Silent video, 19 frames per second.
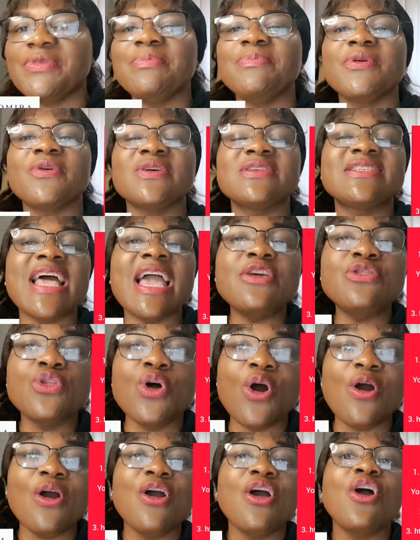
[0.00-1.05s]
because I
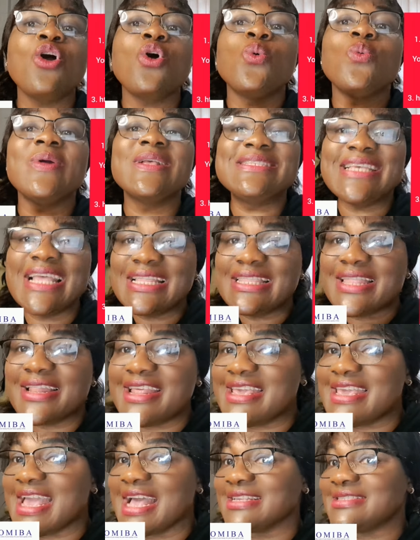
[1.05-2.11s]
know within
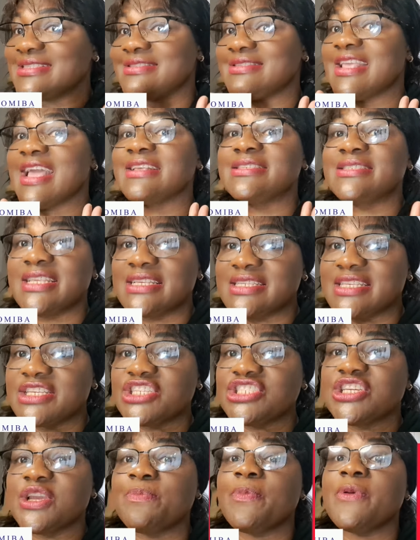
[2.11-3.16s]
3 years their
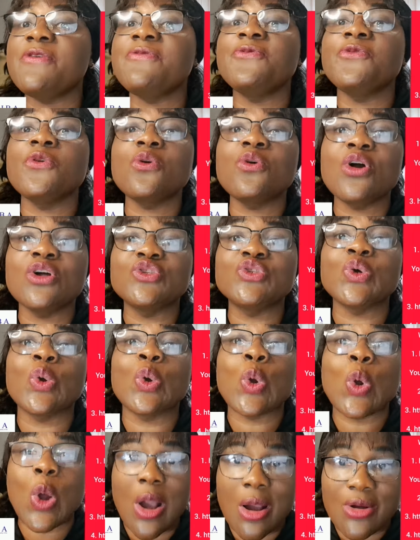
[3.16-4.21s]
citizenship, if you go
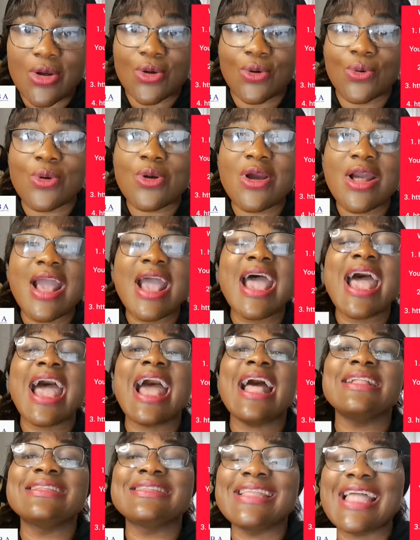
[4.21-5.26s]
to Google
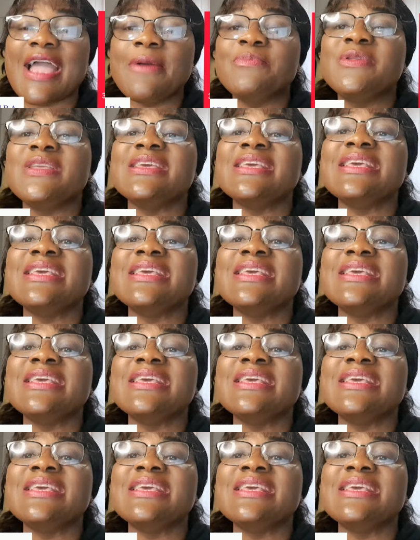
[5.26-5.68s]
and type the